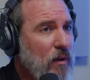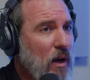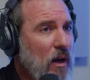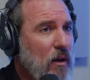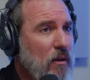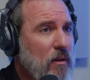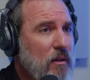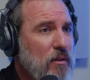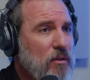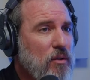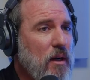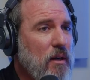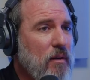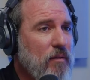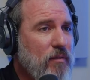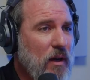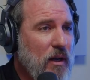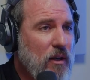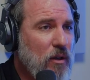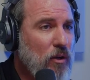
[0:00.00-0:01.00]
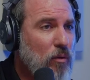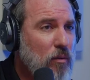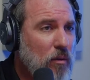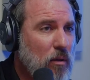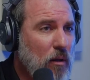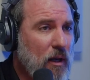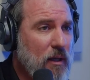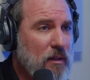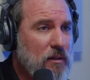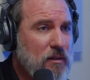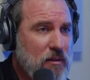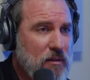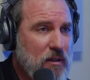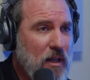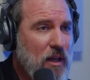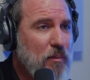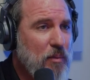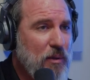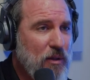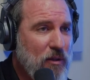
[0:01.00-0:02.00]
value than trying to find new clients, is
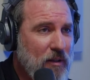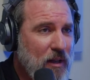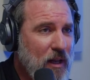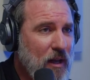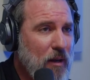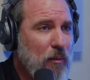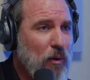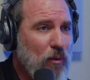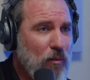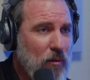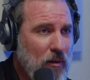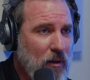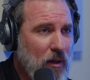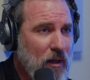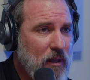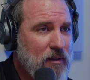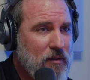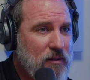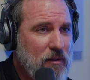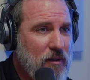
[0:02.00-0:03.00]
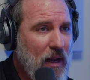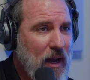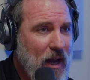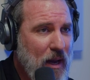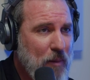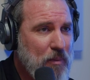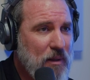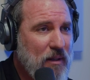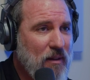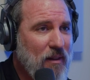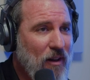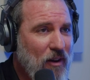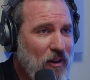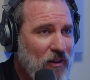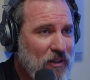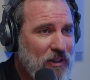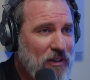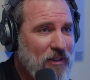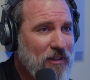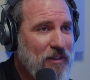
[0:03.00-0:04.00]
keeping your damn old clients happy
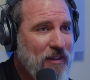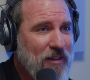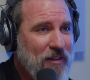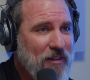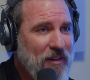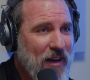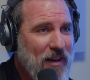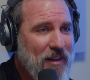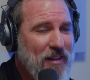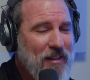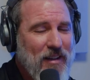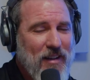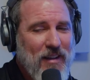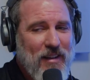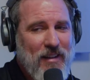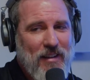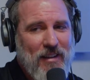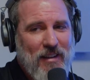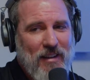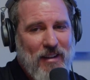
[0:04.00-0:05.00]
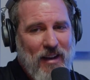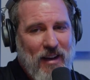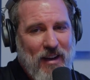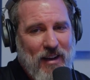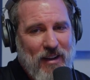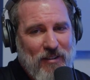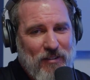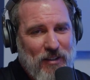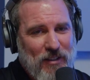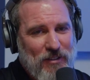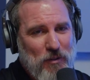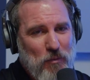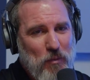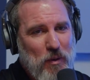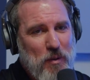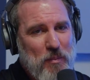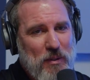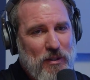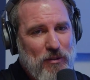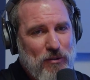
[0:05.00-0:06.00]
longer, right? Or else you
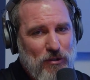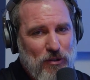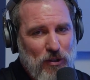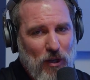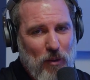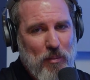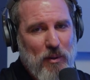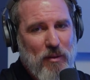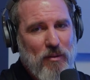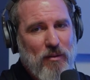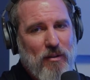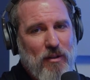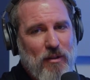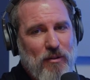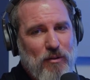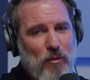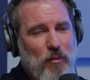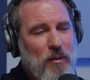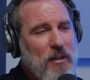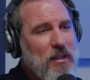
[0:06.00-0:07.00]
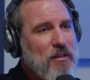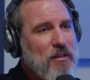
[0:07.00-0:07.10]
wouldn't be jumping and doing